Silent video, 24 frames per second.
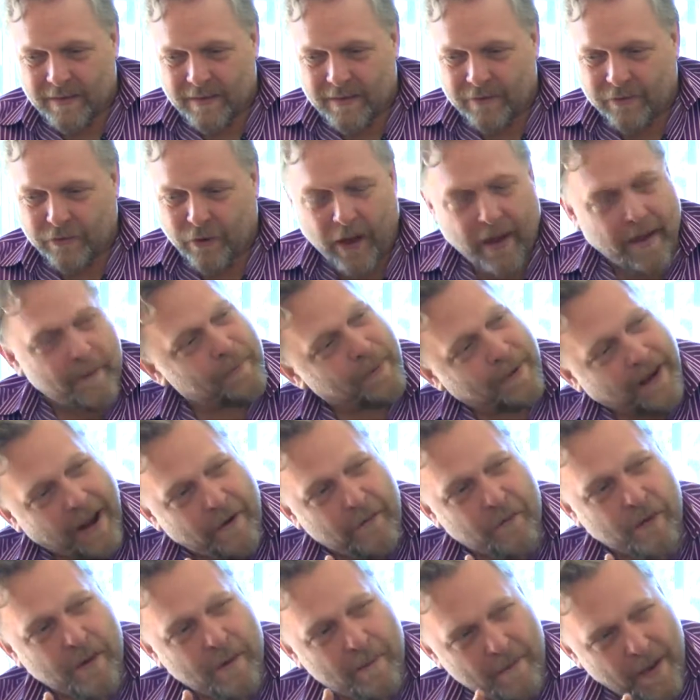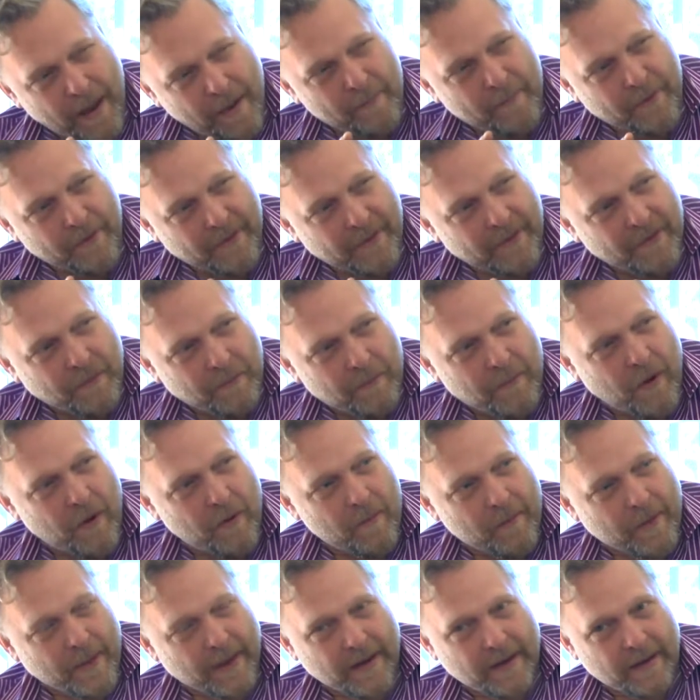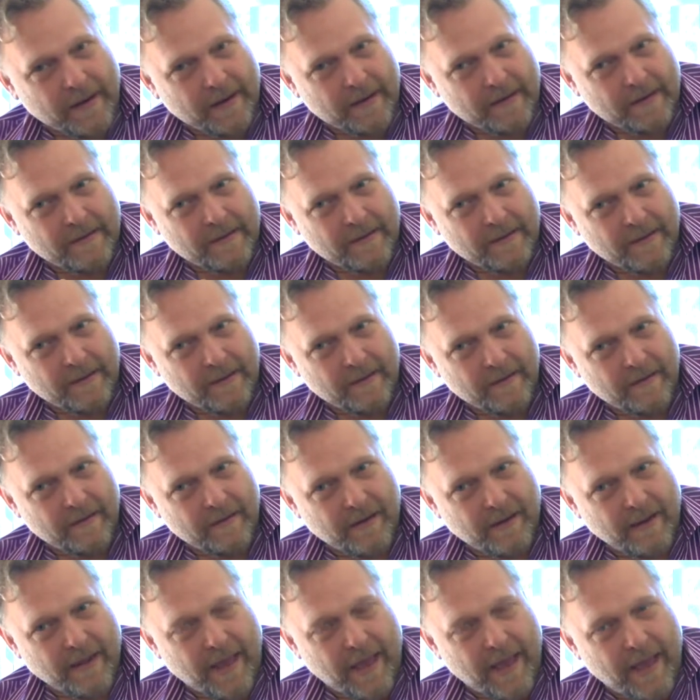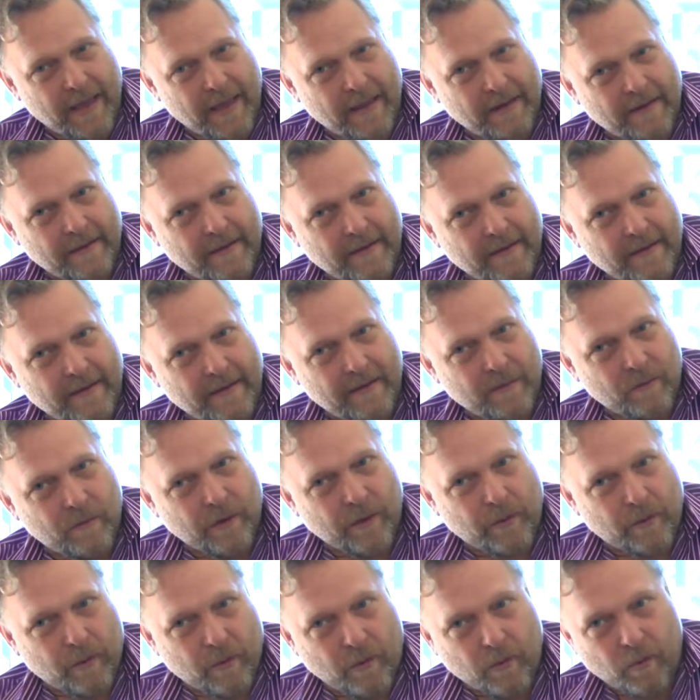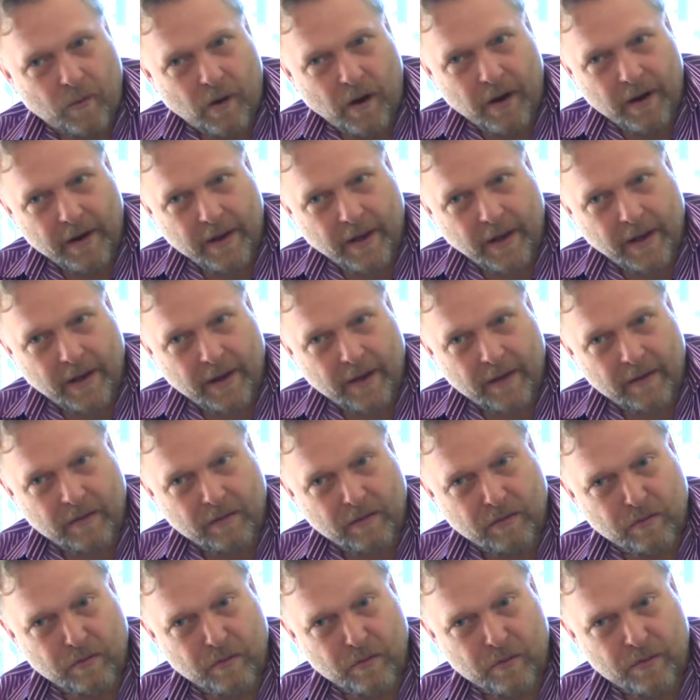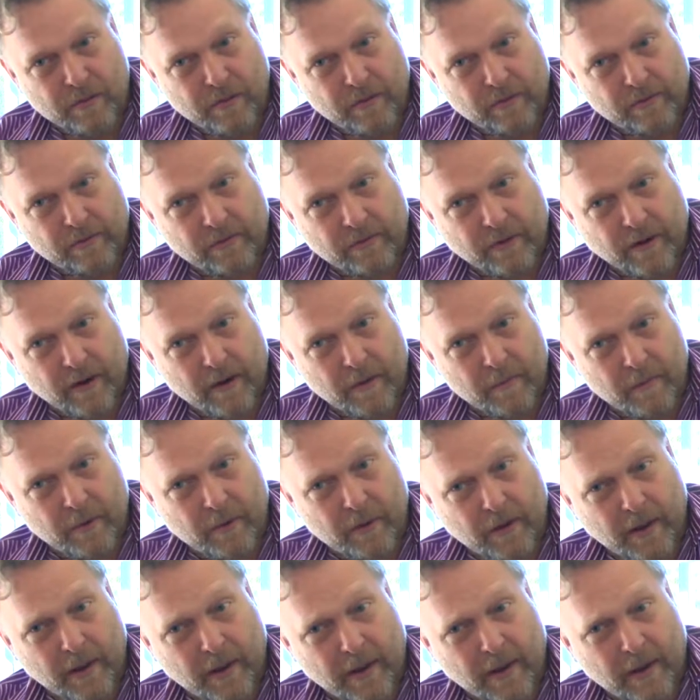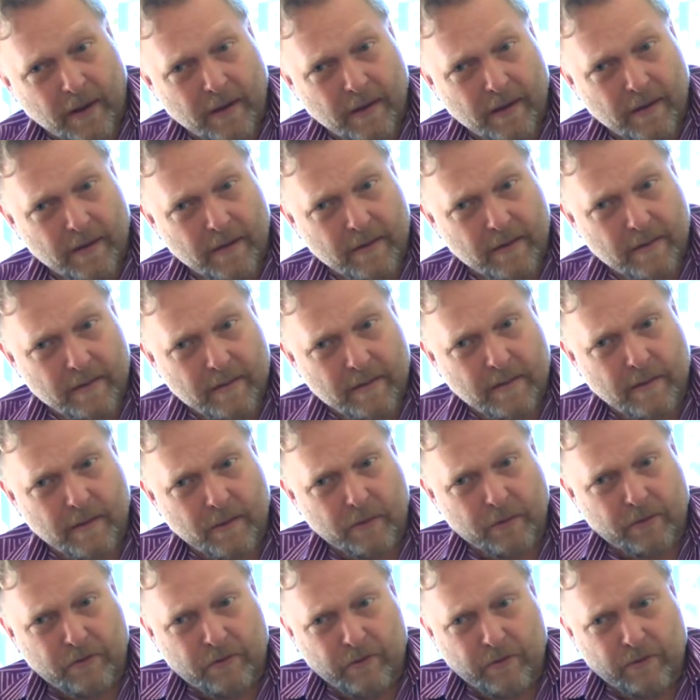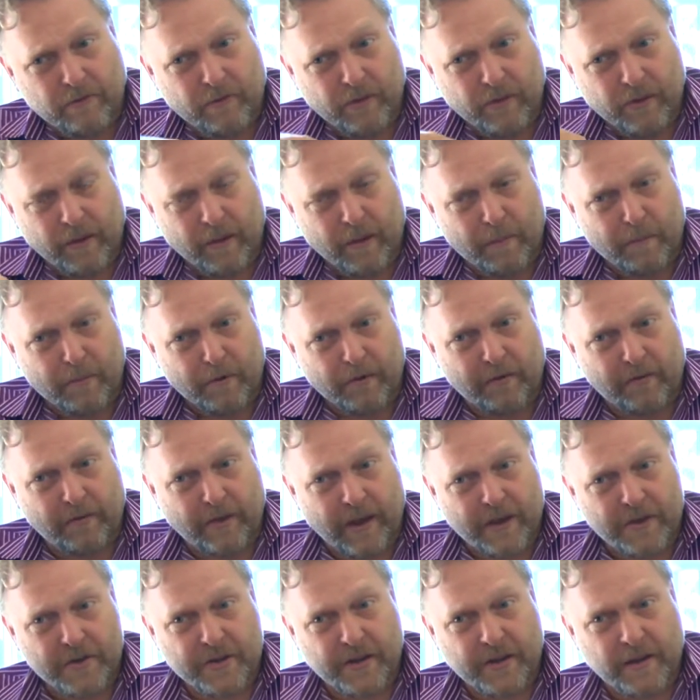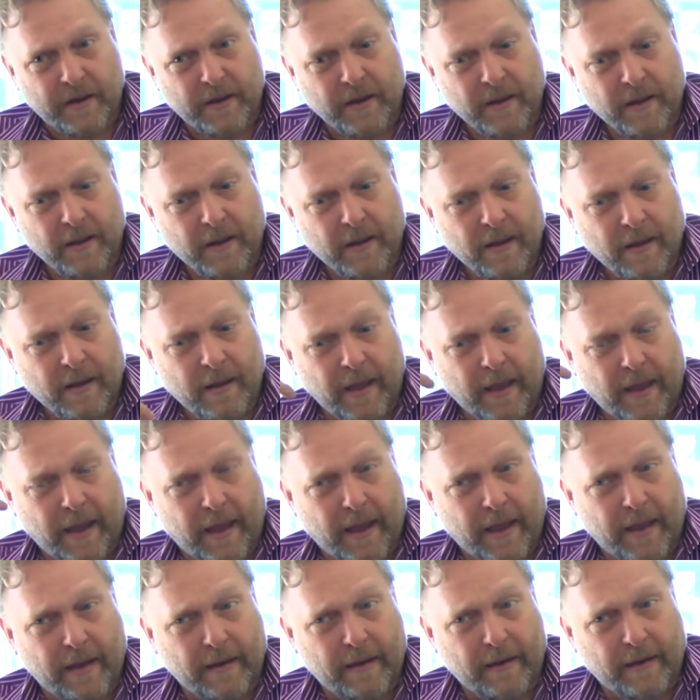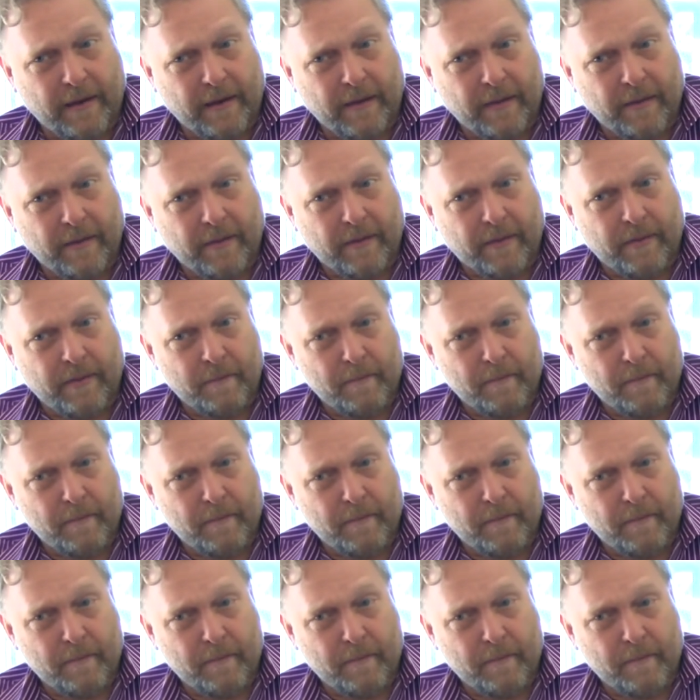so, I, but I remember this moment, and we were walking through this ceremony. It was just really a procession, and the